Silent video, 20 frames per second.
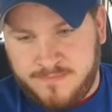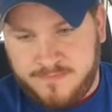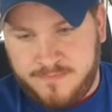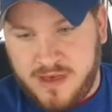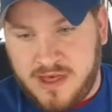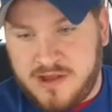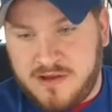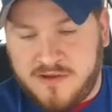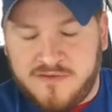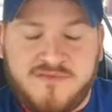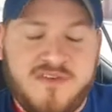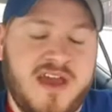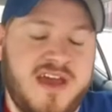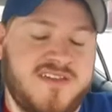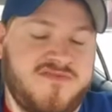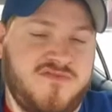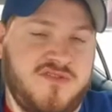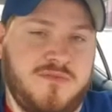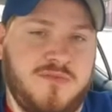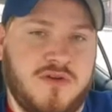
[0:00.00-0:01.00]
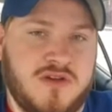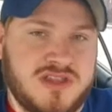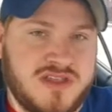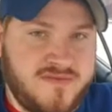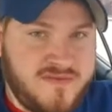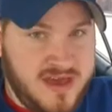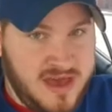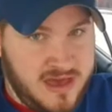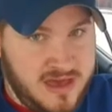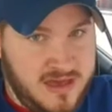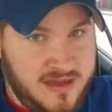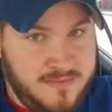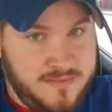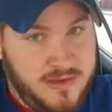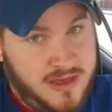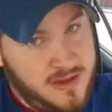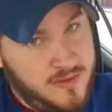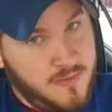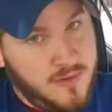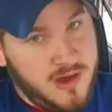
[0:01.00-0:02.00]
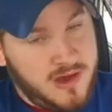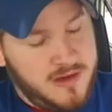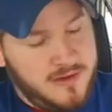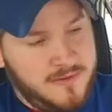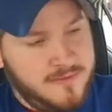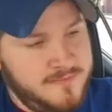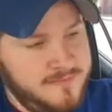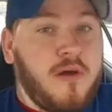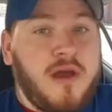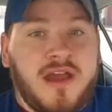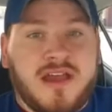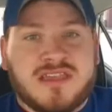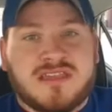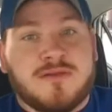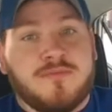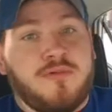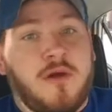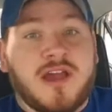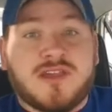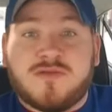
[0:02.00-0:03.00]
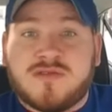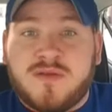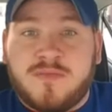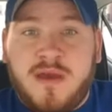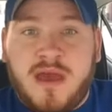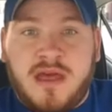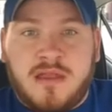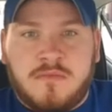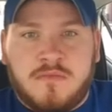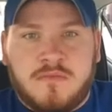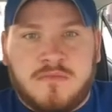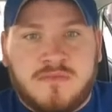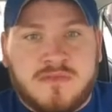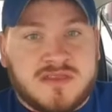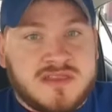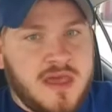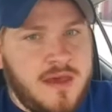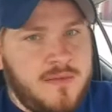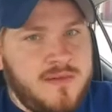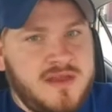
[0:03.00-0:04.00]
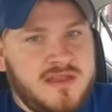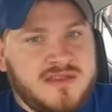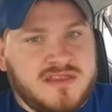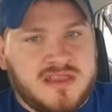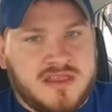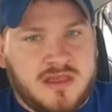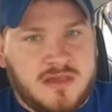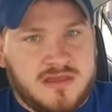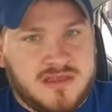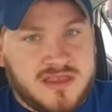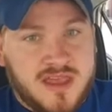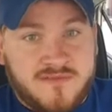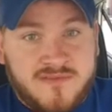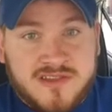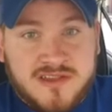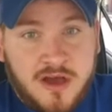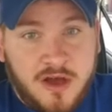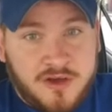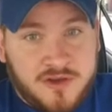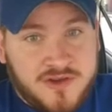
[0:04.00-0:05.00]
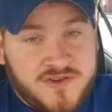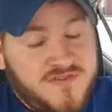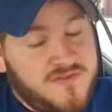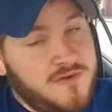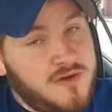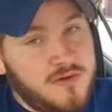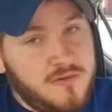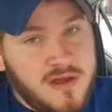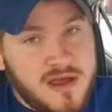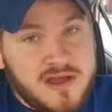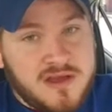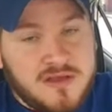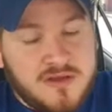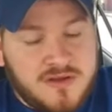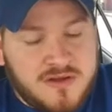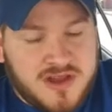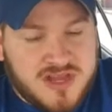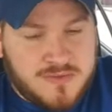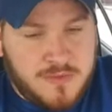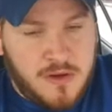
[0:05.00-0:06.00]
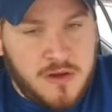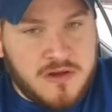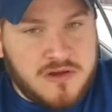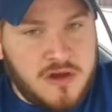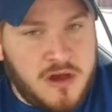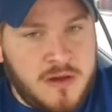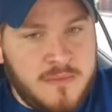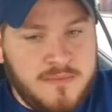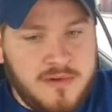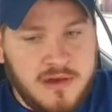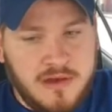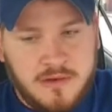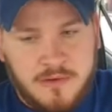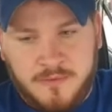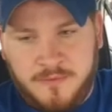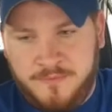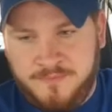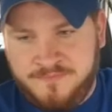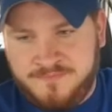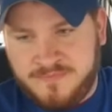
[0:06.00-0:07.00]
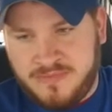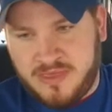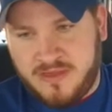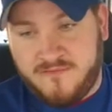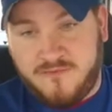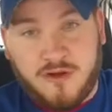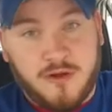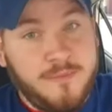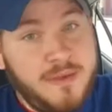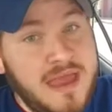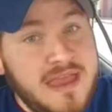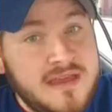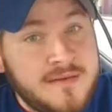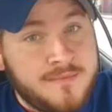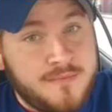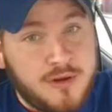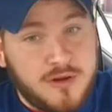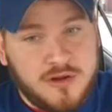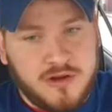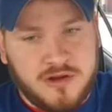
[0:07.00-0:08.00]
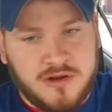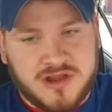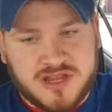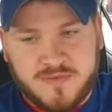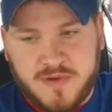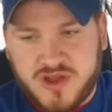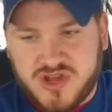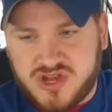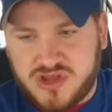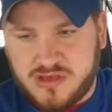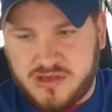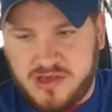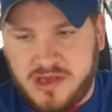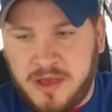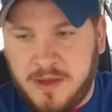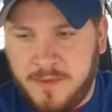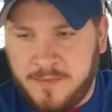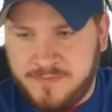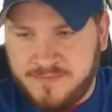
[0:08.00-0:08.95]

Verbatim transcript: better fast food burgers I've had in a while. Price price wasn't bad. I mean, seven dollars for a regular small combo for a bacon burger, especially